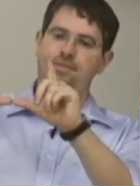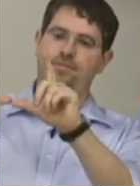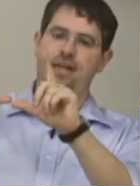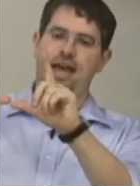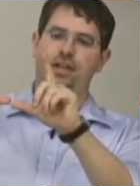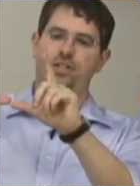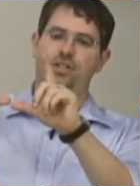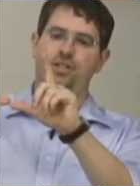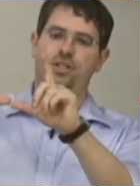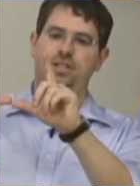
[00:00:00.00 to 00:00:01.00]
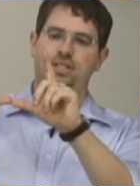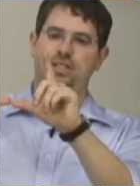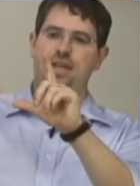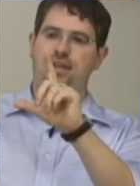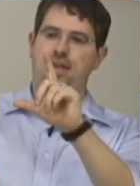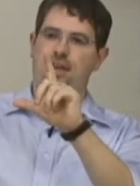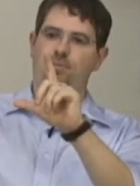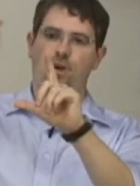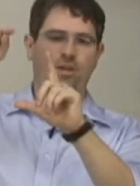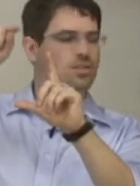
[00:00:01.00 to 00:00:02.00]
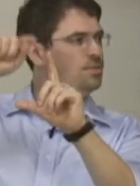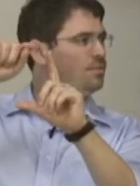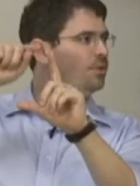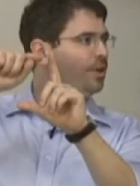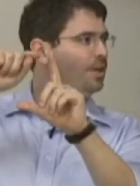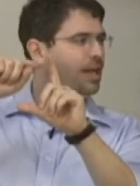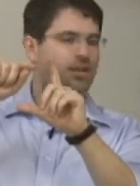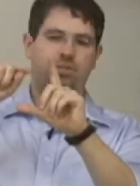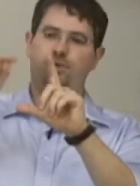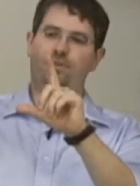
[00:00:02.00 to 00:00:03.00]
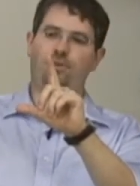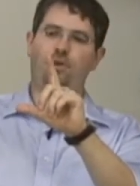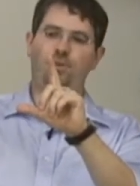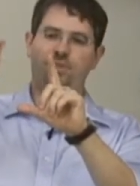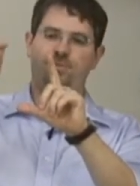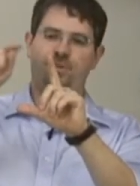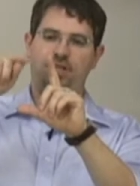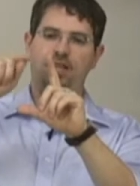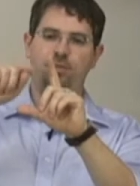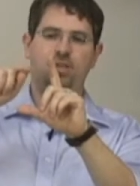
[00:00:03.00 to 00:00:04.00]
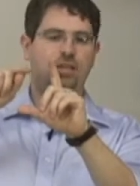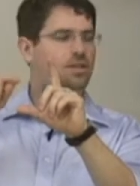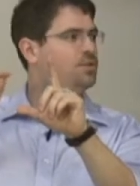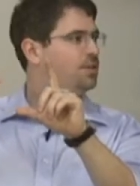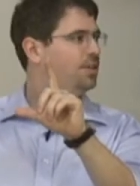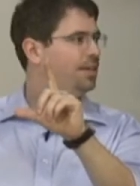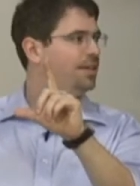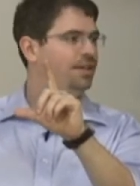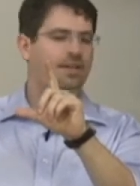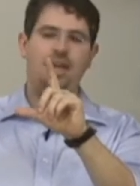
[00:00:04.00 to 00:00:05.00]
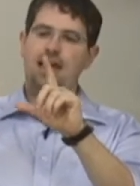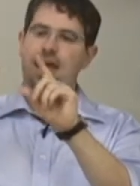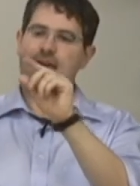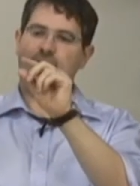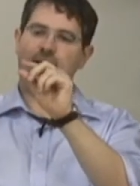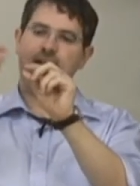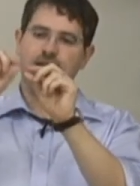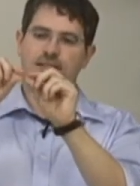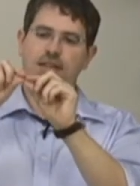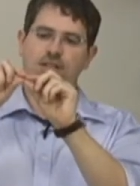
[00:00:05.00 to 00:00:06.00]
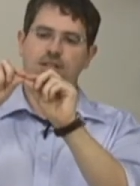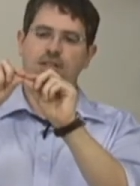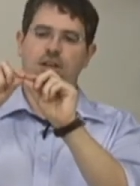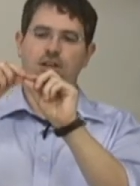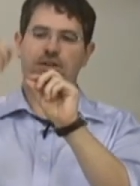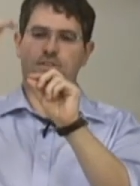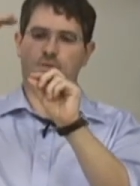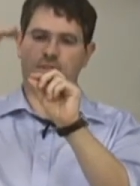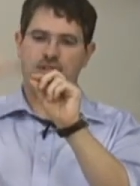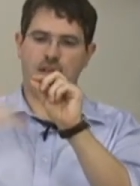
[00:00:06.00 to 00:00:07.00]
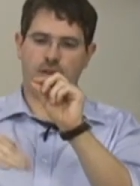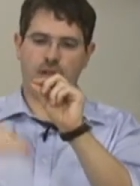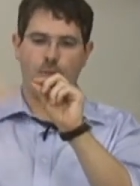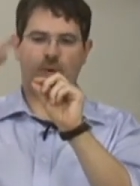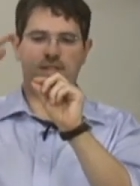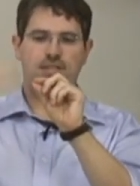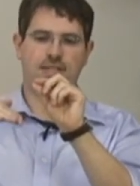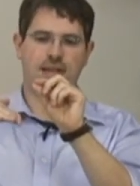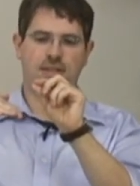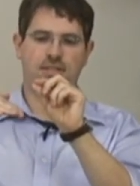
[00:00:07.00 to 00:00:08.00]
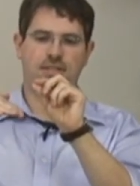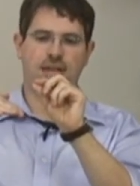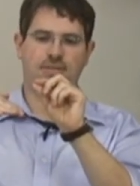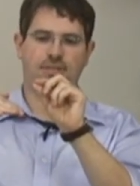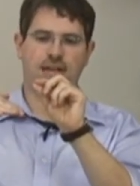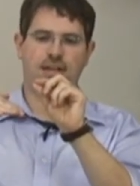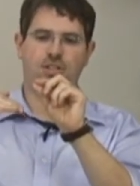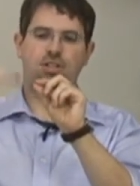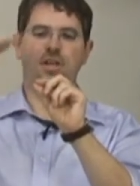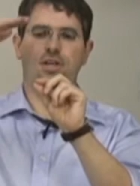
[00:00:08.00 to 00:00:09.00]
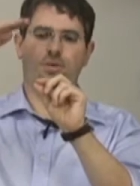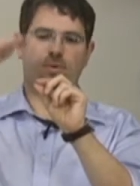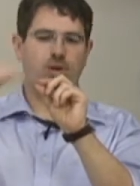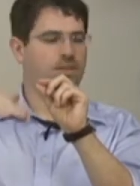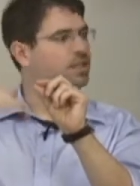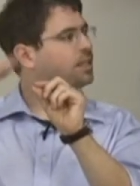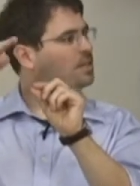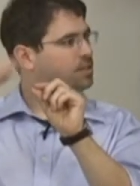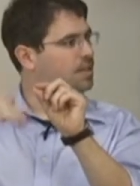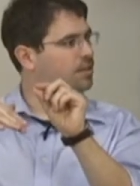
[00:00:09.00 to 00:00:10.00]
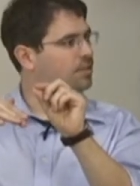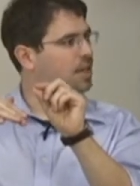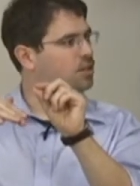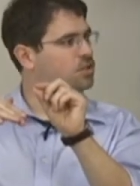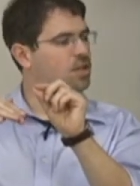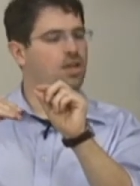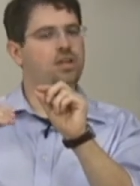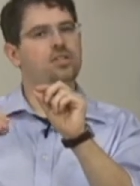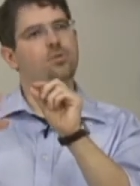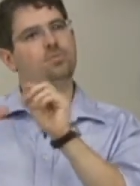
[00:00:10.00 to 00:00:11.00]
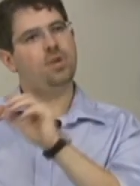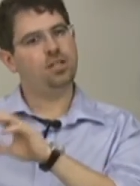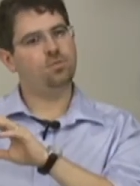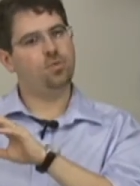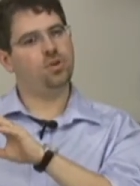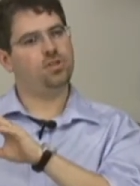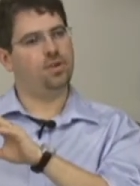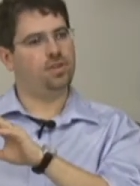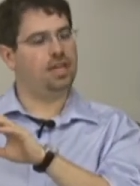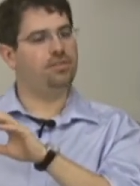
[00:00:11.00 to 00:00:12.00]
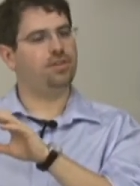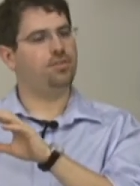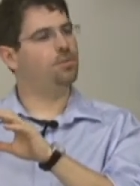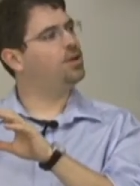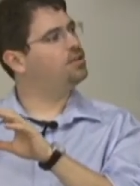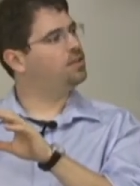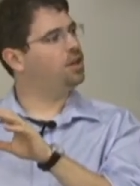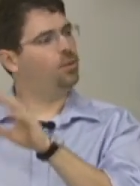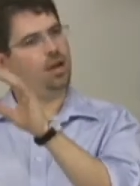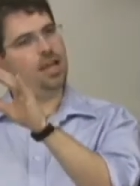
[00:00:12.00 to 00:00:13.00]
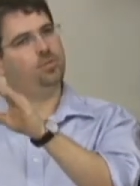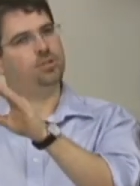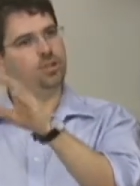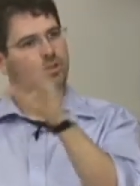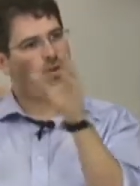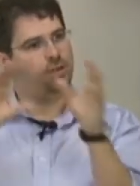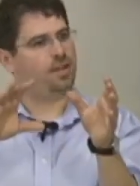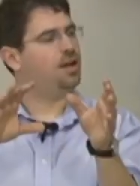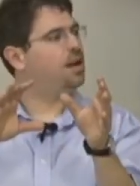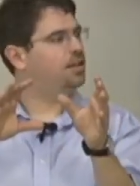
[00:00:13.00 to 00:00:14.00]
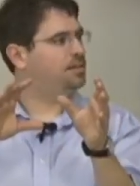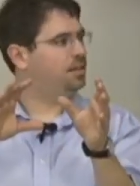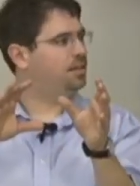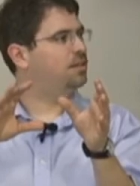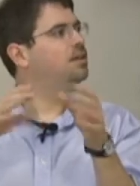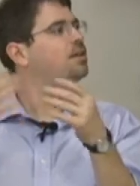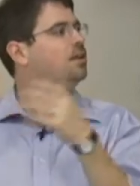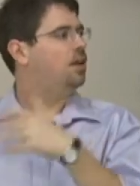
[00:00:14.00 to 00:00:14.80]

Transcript: take a Flash state and march through it and sort of almost pretend to be a user clicking. And at any stage in there, you can sort of say, okay, what is the text in that Flash? What are the links in that Flash? So much more so than even a few months ago, we're able to crawl the content